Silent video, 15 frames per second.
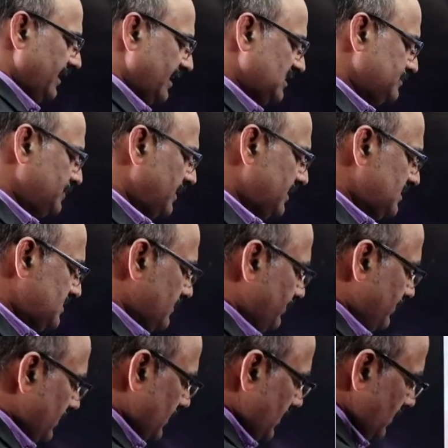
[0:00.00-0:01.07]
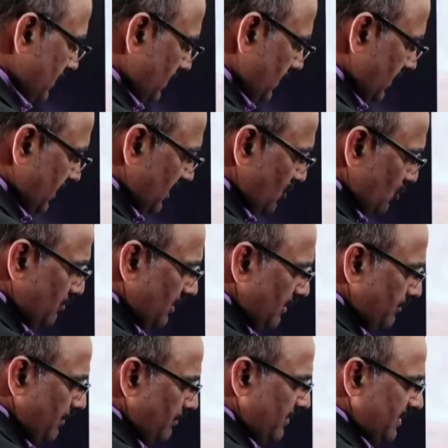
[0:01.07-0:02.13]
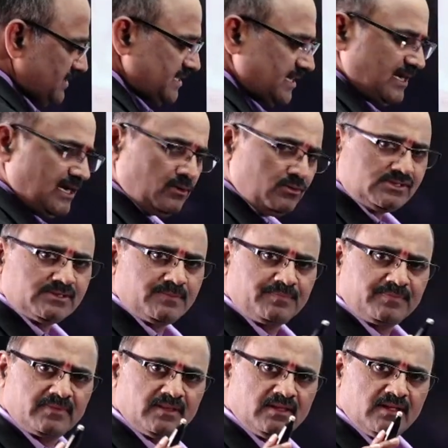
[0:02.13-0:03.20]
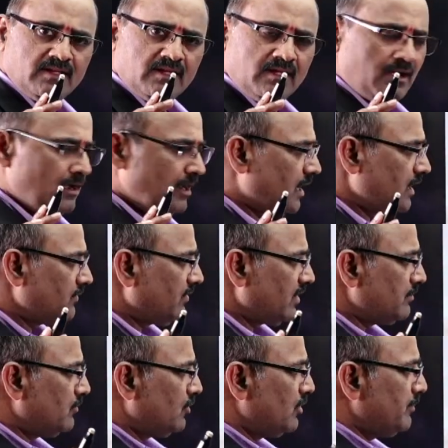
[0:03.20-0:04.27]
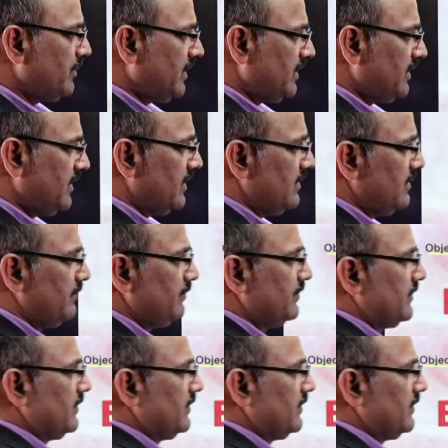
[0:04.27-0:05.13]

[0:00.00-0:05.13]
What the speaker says: experts, Aroma Publishing House, and one more material,